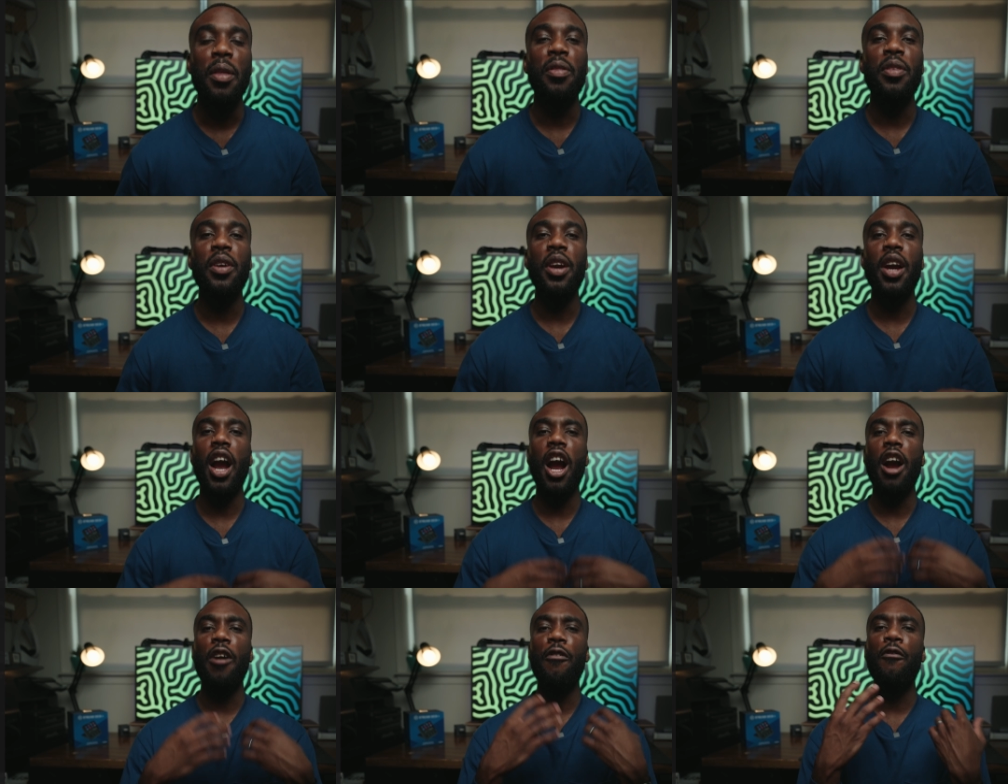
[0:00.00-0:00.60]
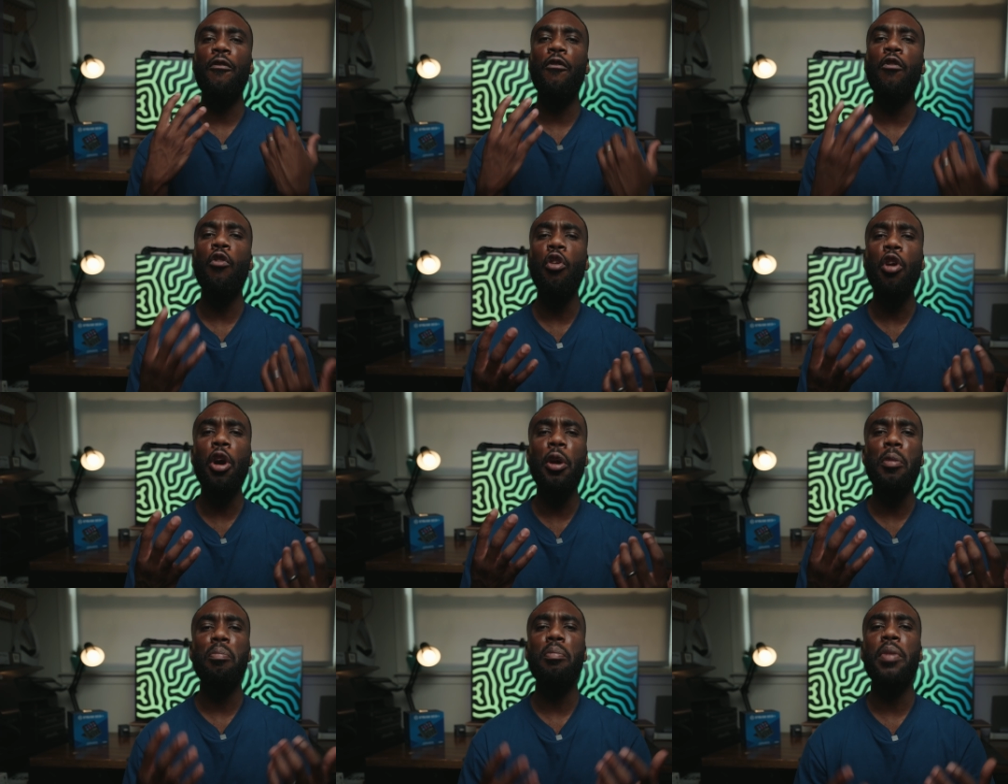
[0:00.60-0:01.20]
There are
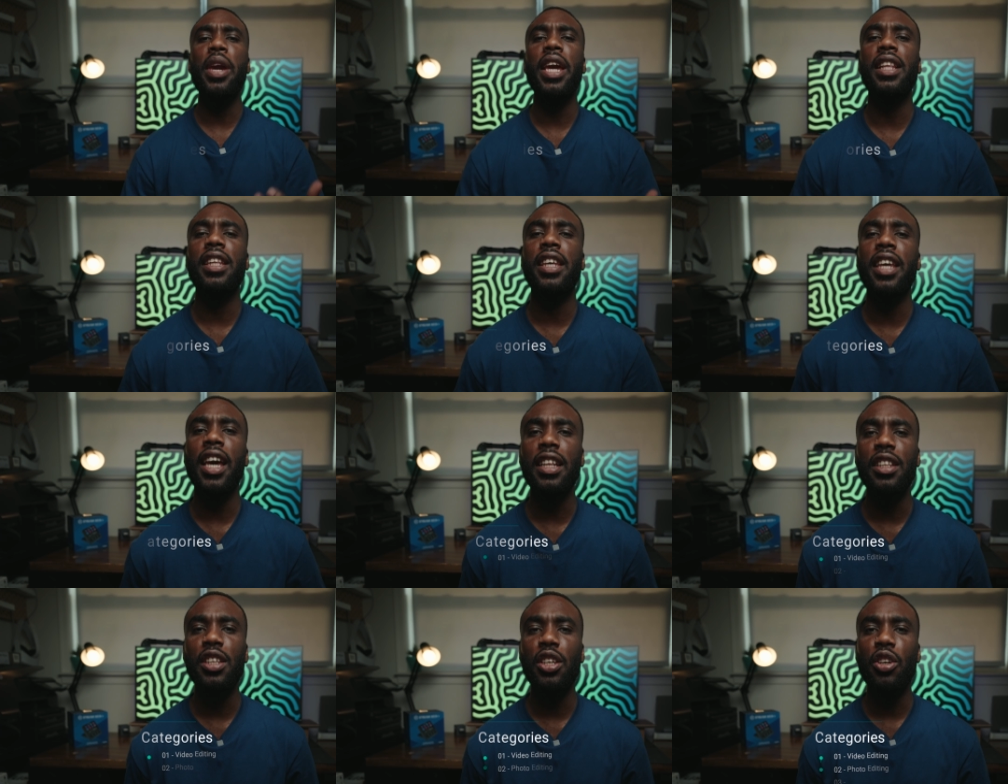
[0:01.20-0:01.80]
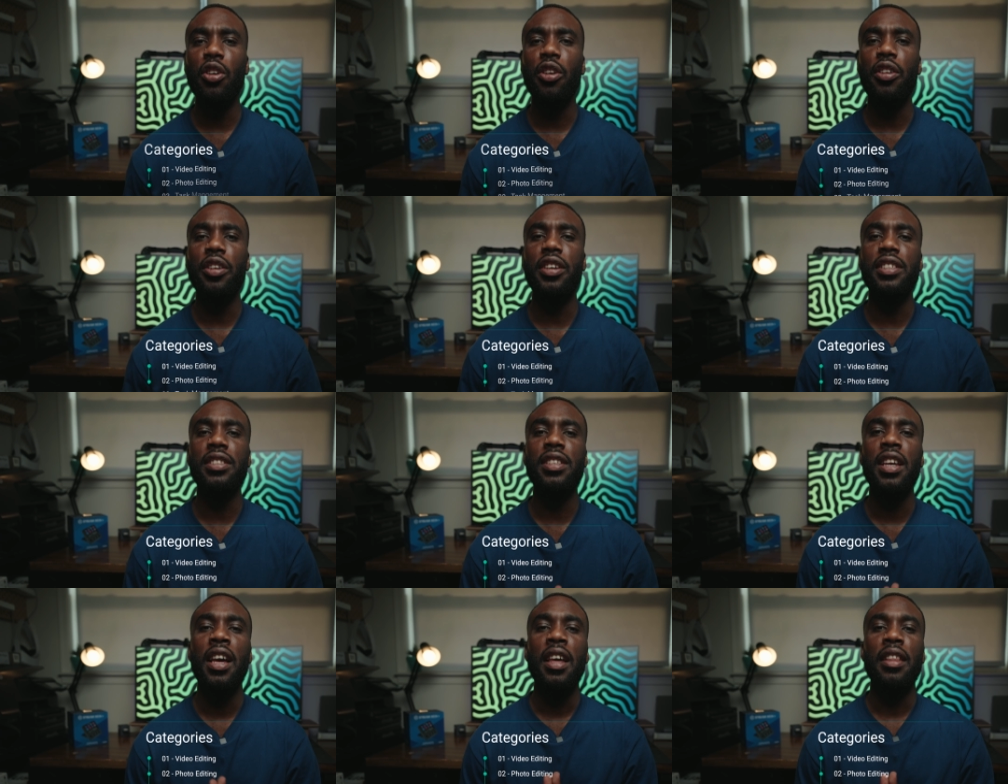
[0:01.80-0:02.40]
four main
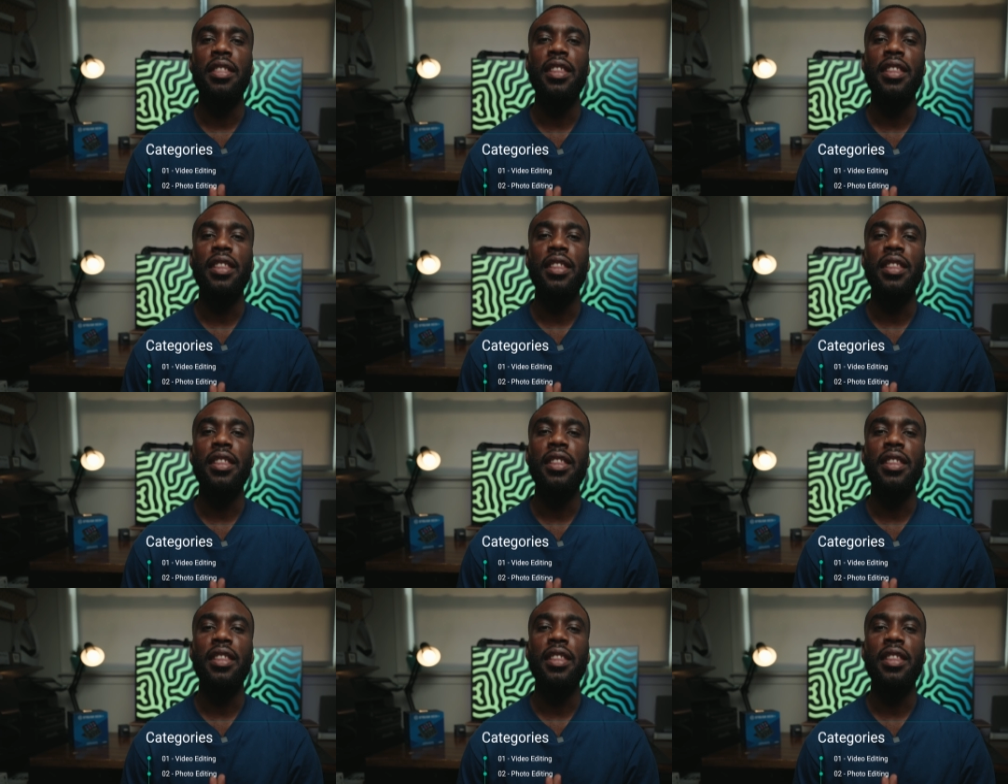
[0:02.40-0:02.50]
categories